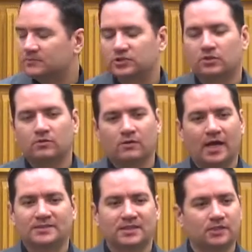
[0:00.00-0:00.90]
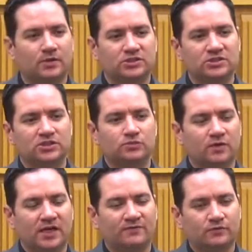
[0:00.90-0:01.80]
So ask any questions that you
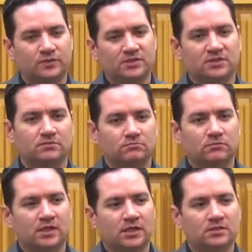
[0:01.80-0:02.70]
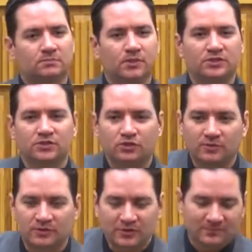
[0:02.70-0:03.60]
want afterwards, and pleasure to talk
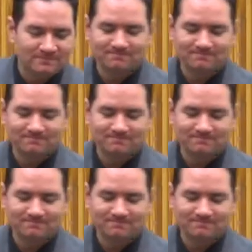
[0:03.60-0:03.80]
with you all.